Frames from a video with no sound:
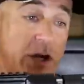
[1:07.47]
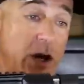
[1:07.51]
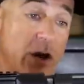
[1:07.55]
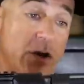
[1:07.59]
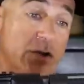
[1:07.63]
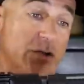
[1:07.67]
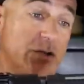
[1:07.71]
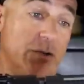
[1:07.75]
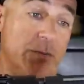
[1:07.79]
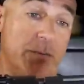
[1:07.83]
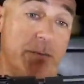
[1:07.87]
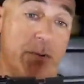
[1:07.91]

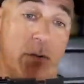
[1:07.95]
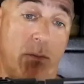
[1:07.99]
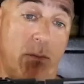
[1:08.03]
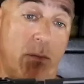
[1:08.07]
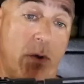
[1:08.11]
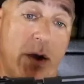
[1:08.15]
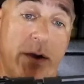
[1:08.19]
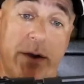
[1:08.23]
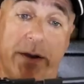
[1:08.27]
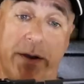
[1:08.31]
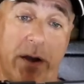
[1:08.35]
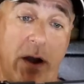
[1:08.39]
Charger, but
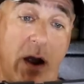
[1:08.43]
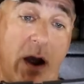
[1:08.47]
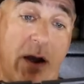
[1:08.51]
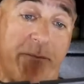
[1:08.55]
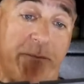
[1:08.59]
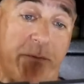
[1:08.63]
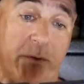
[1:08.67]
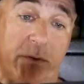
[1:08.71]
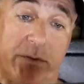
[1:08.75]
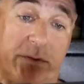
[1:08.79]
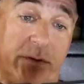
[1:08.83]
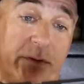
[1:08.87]
what it
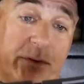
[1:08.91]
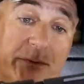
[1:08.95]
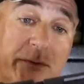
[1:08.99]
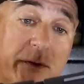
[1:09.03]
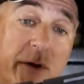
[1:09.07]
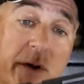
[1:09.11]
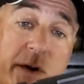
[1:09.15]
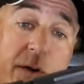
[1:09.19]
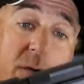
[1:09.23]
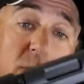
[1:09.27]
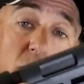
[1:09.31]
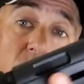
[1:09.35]
offers is
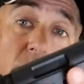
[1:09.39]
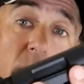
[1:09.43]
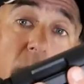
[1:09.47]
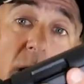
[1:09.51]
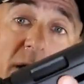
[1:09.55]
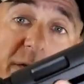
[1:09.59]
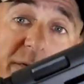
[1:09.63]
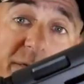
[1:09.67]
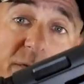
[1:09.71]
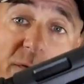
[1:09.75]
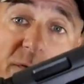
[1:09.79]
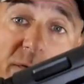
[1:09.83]
very cool.
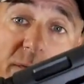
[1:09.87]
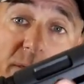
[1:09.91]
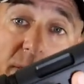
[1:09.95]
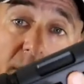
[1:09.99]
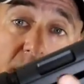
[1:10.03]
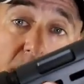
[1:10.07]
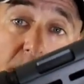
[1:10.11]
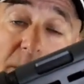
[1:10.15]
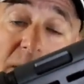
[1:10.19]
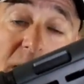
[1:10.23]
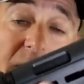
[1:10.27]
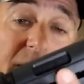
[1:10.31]
Also,
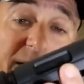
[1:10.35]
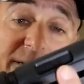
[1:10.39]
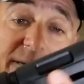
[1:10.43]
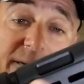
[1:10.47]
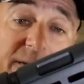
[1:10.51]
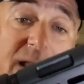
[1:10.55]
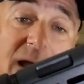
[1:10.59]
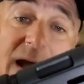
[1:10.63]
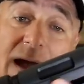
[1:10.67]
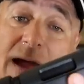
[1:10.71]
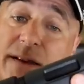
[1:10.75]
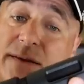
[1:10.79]
M-LOK
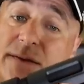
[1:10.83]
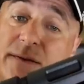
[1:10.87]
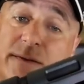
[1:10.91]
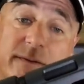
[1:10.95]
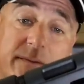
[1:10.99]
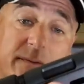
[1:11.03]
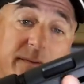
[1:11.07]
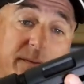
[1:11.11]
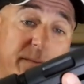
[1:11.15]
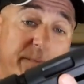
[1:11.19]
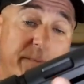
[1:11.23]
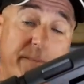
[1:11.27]

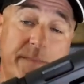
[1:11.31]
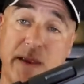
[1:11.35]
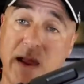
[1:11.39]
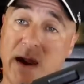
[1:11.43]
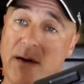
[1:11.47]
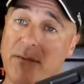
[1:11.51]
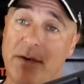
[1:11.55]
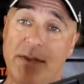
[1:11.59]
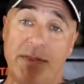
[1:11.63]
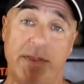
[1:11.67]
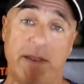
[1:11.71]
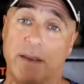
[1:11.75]
slots.
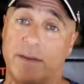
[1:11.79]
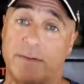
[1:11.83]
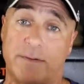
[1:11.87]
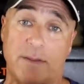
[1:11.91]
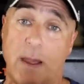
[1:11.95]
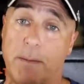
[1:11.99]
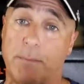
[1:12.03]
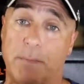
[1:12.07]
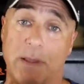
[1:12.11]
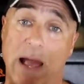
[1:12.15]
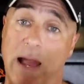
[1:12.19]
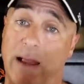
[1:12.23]
Everything's
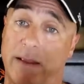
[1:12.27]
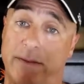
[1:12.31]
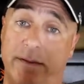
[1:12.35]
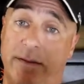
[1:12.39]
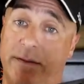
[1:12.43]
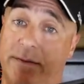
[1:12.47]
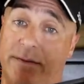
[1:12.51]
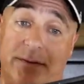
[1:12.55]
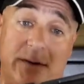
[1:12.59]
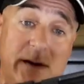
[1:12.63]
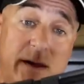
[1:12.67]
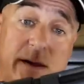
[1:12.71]
M-LOK
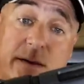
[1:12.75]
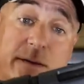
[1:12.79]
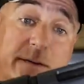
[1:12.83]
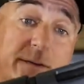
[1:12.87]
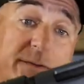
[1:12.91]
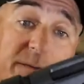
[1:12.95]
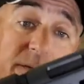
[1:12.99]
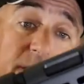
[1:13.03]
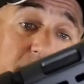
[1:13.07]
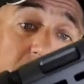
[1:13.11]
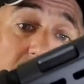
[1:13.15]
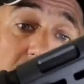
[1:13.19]
these
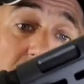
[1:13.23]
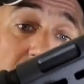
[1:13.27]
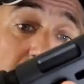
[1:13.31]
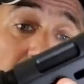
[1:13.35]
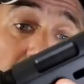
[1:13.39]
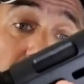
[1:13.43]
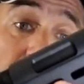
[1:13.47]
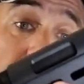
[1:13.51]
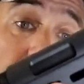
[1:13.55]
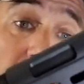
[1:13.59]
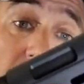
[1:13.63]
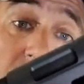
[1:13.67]
days.
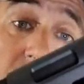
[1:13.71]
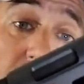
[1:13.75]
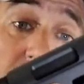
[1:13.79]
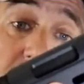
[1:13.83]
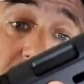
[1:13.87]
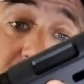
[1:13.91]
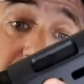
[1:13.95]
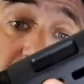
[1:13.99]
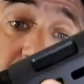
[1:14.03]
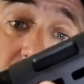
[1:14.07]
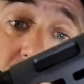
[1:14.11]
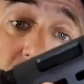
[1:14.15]
You
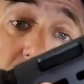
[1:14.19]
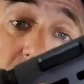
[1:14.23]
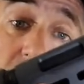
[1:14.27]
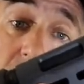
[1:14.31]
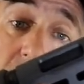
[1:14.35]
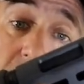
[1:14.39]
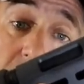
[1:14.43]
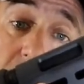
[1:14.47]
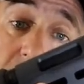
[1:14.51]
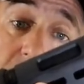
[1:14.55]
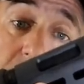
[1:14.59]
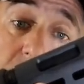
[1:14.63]
know,
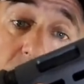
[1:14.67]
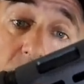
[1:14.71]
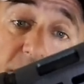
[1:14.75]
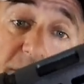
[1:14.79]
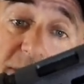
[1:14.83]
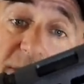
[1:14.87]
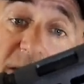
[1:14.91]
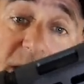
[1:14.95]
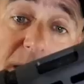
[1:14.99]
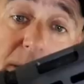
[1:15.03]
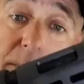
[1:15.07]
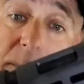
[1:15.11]
so
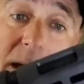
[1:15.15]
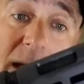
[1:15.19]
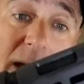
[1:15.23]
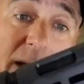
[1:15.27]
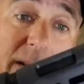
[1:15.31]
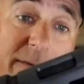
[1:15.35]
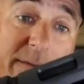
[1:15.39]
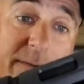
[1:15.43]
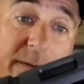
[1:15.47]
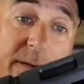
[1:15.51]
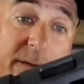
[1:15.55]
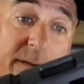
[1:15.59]
those key
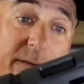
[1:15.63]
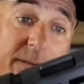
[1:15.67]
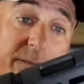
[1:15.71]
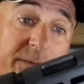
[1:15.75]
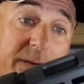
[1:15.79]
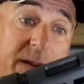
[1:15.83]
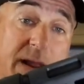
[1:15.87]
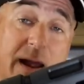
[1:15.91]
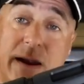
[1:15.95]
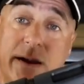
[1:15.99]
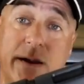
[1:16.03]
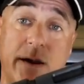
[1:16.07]
mods
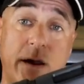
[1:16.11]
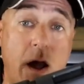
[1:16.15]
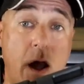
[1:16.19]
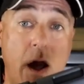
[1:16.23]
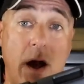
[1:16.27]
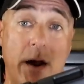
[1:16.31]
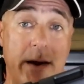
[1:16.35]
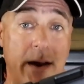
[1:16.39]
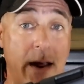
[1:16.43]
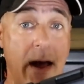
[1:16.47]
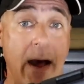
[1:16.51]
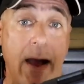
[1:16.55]
have kind of
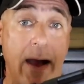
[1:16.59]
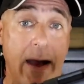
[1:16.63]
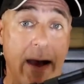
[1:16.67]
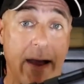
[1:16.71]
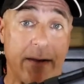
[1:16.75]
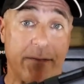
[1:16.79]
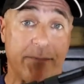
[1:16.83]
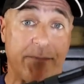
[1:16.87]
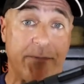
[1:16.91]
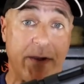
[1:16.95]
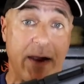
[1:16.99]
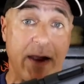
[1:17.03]
gone
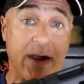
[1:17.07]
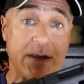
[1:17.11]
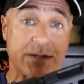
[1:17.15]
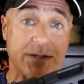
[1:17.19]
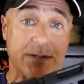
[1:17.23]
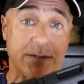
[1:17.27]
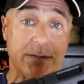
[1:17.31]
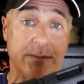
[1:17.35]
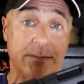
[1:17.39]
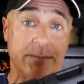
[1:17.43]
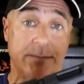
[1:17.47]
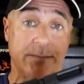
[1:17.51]
out of
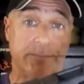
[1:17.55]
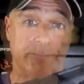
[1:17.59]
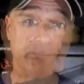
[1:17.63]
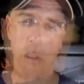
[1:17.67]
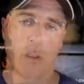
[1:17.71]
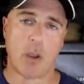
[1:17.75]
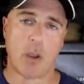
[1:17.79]
fashion.